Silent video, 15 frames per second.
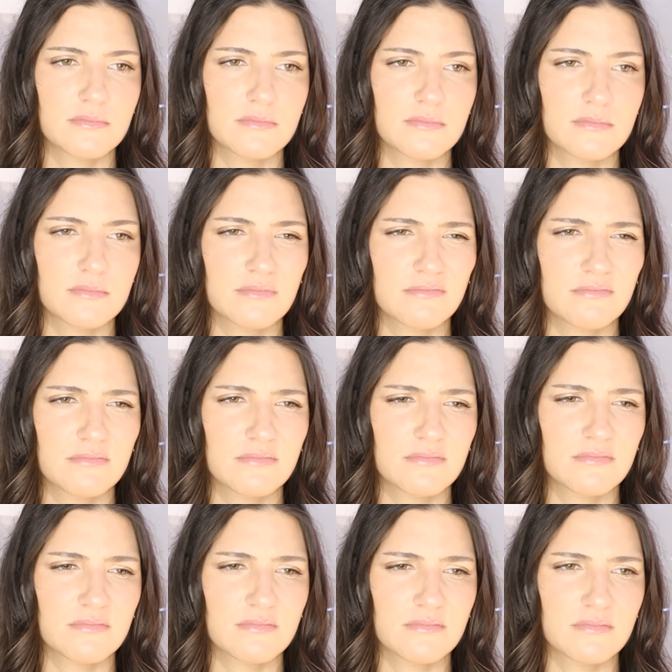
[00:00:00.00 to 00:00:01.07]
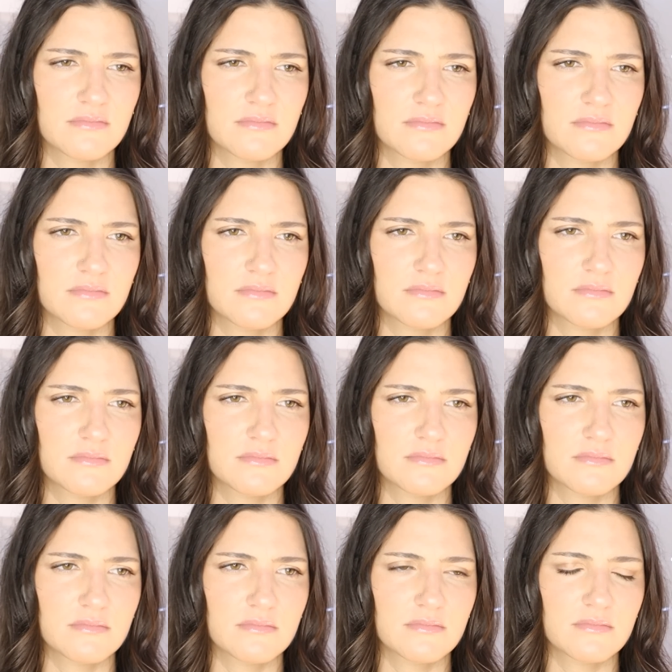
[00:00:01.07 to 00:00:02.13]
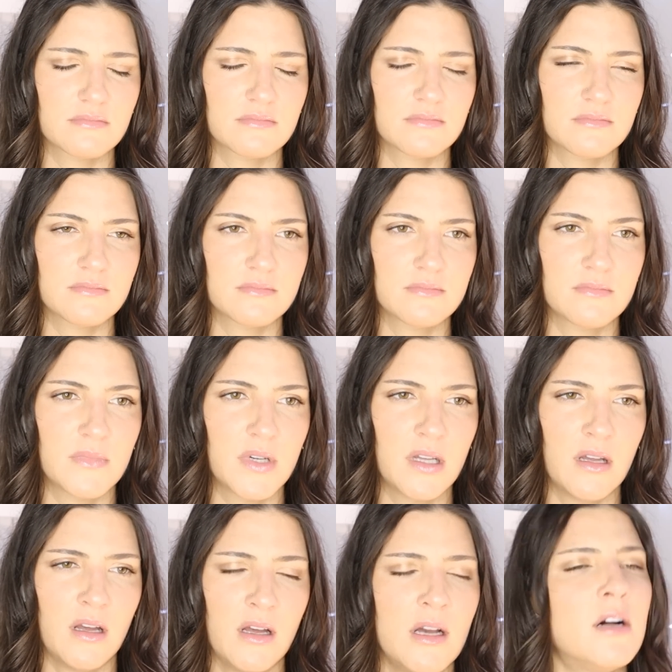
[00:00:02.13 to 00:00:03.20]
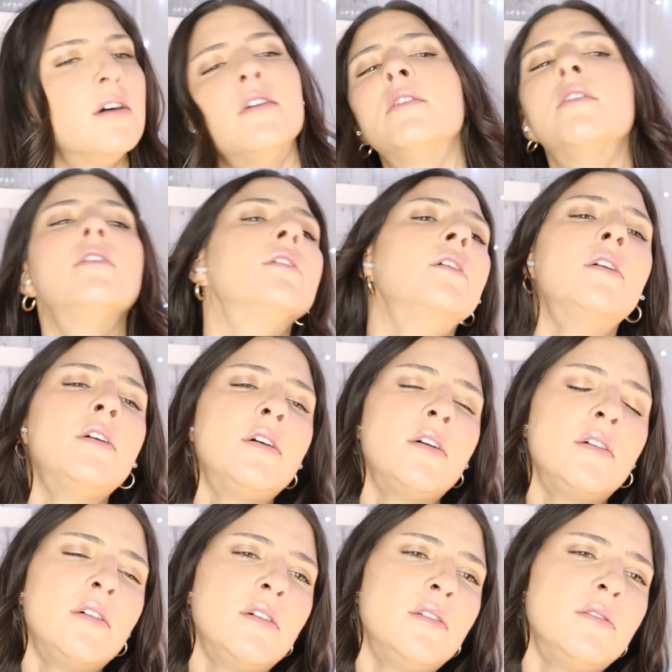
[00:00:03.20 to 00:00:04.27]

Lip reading: No one is speaking in this clip.